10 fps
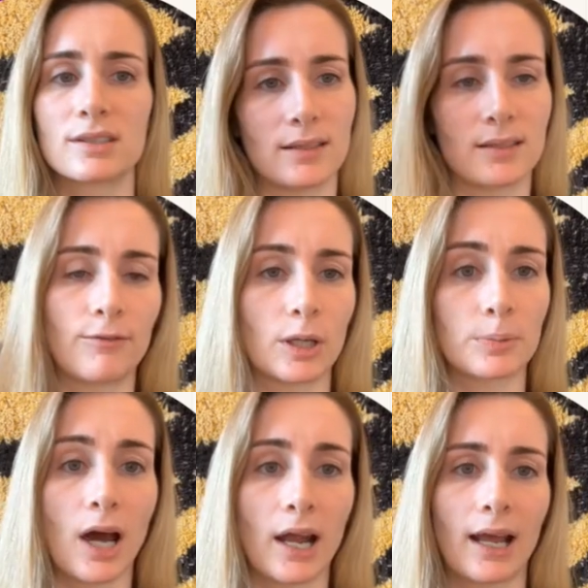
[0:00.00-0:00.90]
signs up for your
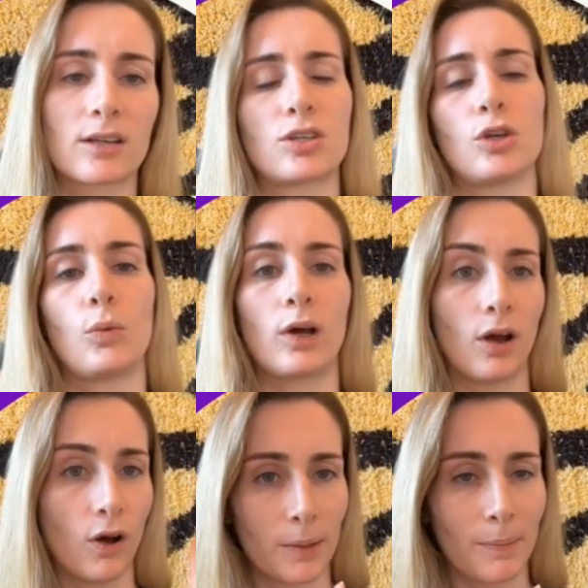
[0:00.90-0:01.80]
product. So you want
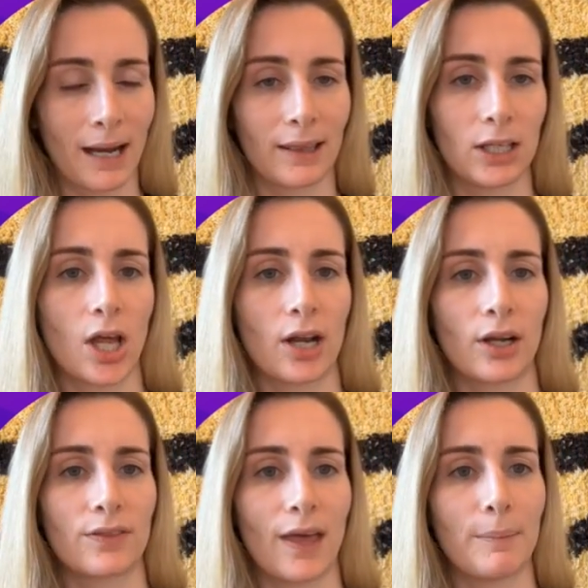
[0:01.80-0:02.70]
to automatically
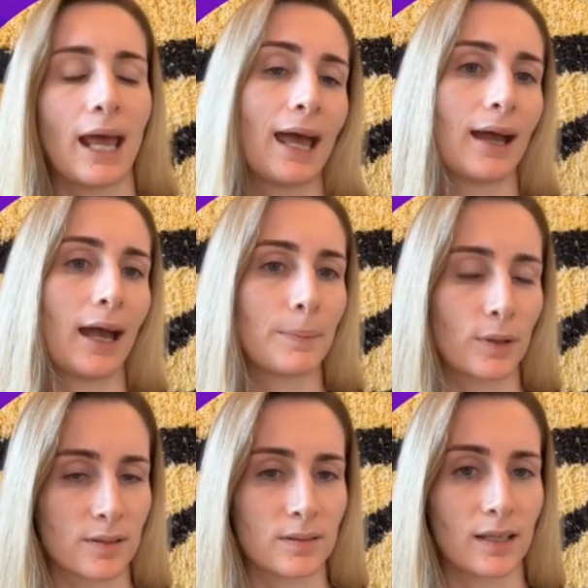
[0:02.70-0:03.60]
generate them an AI
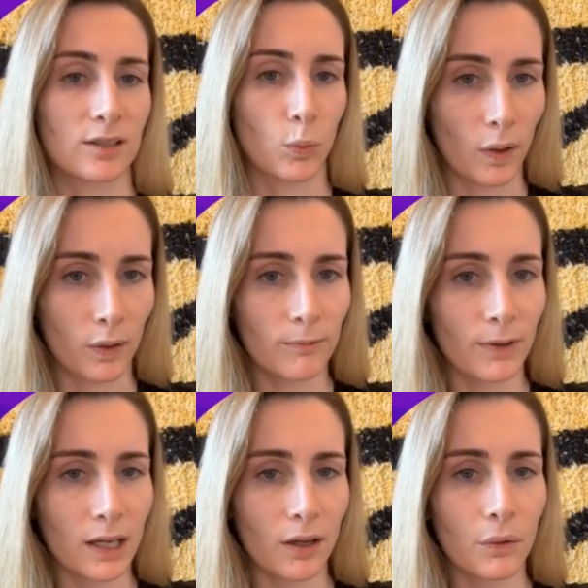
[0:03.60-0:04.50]
personalized welcome
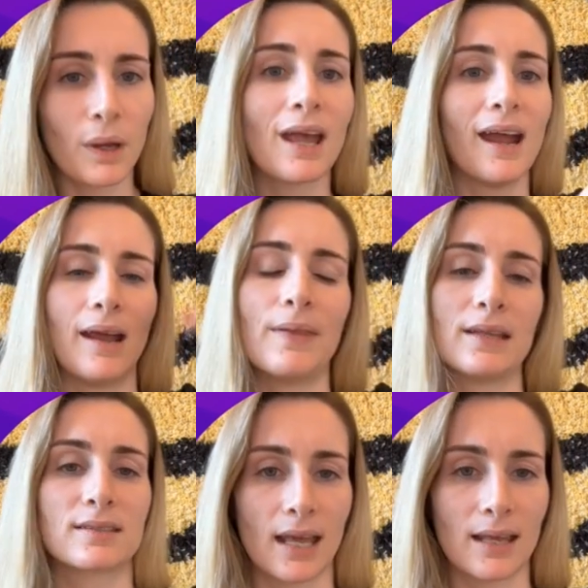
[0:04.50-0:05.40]
video and
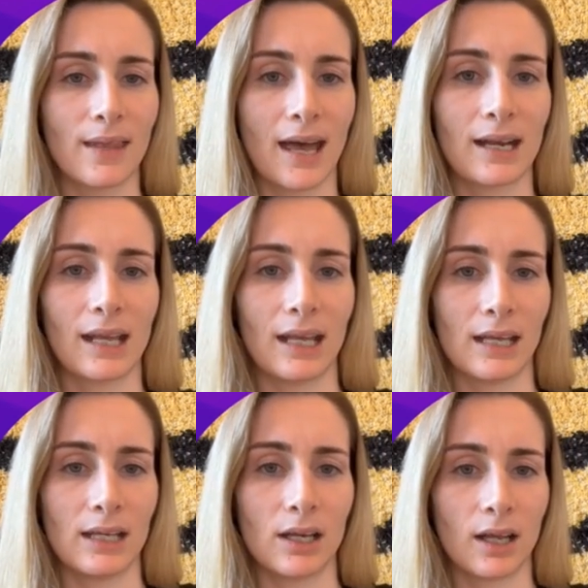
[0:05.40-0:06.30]
then send that
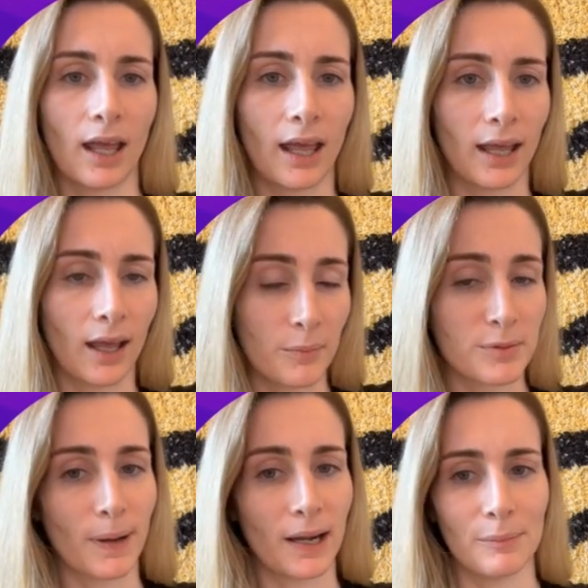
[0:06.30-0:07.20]
in a
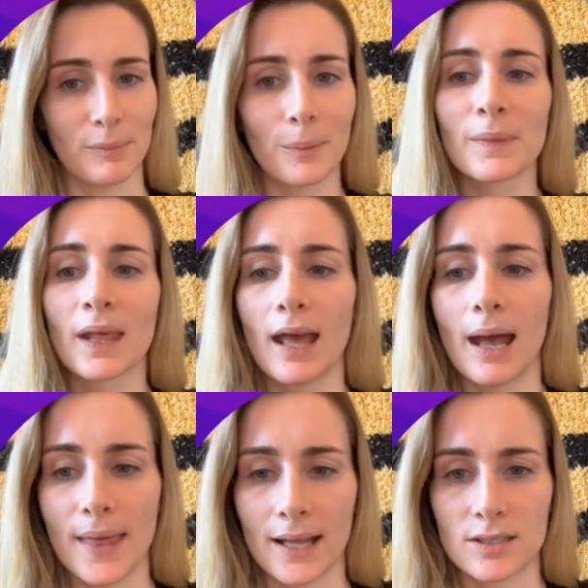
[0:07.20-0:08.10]
HubSpot email.
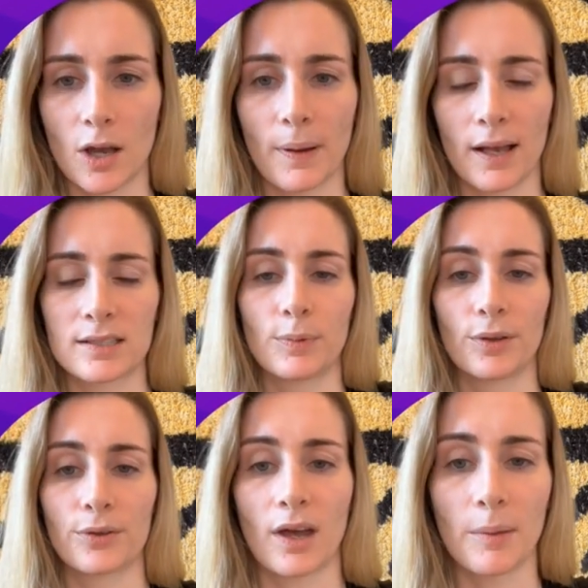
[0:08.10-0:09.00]
And that's all
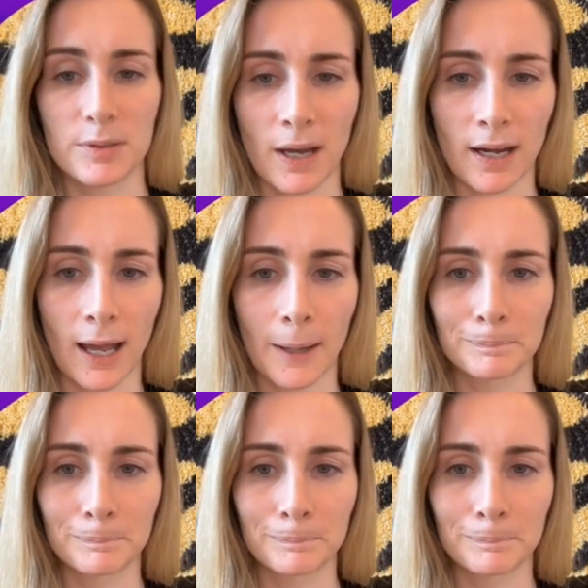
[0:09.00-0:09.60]
possible through the HubSpot